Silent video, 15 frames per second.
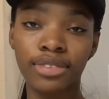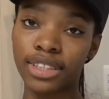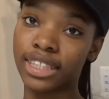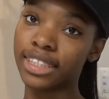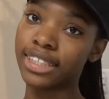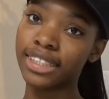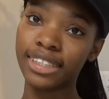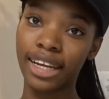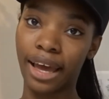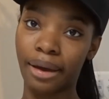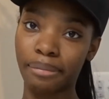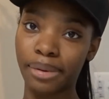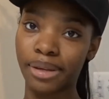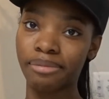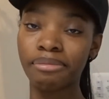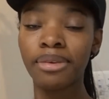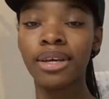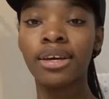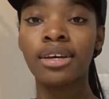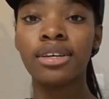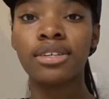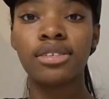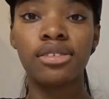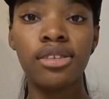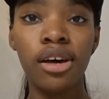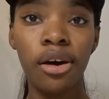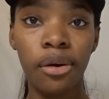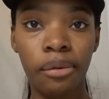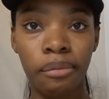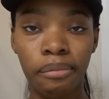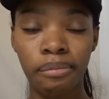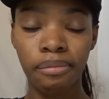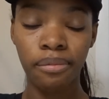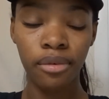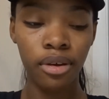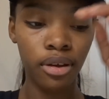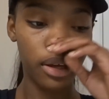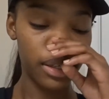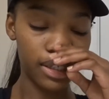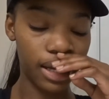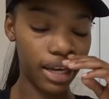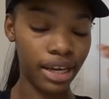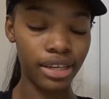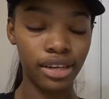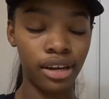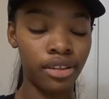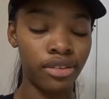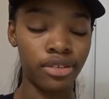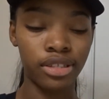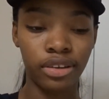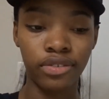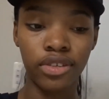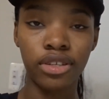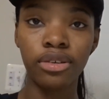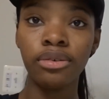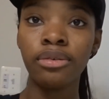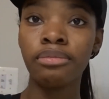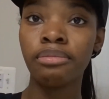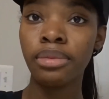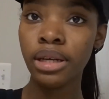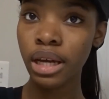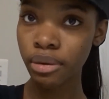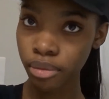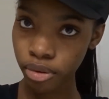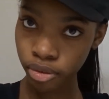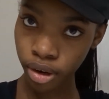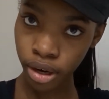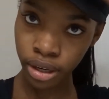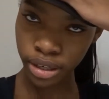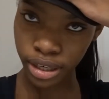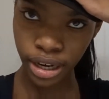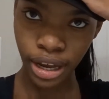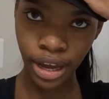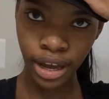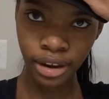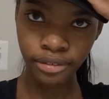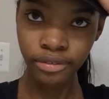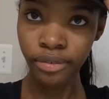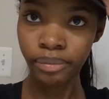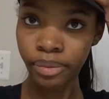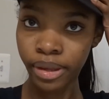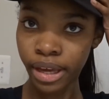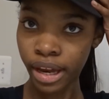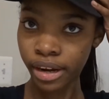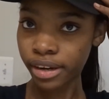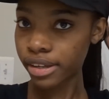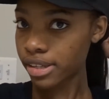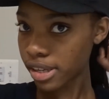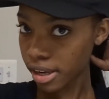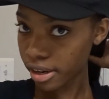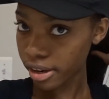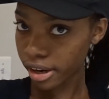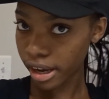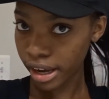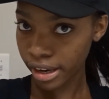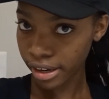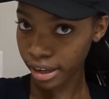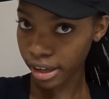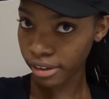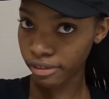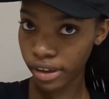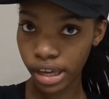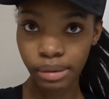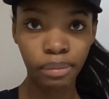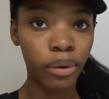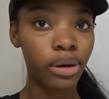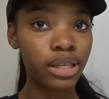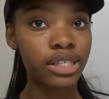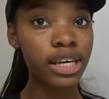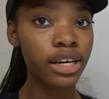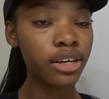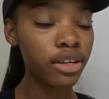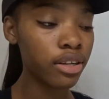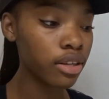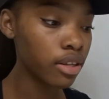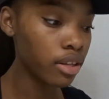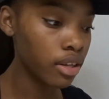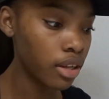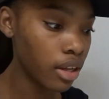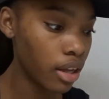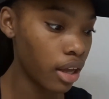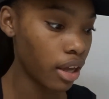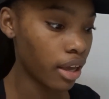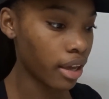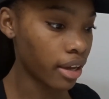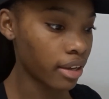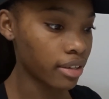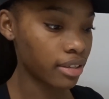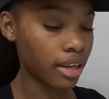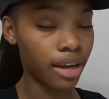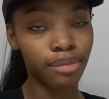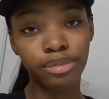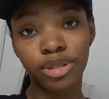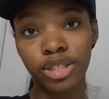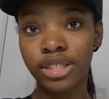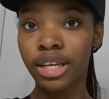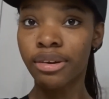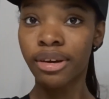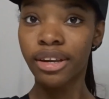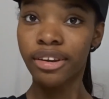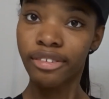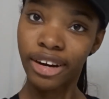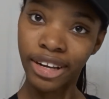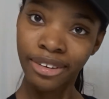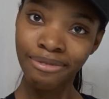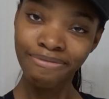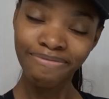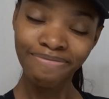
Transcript: It didn't happen. So, because like, I had other stuff to do. But yeah, we're rocking a hat from the Kennedy Center and a fake ponytail. And I'm just now getting ready.